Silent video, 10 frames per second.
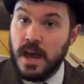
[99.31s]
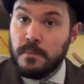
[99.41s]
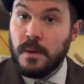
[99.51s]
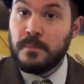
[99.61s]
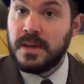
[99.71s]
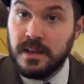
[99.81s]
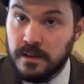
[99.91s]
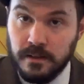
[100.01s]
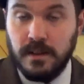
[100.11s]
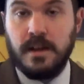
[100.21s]
Emma
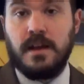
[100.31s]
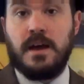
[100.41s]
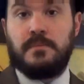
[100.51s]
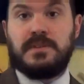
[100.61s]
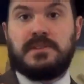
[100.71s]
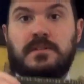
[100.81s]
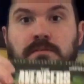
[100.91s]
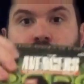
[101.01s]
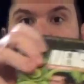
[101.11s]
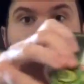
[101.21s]
Peel episodes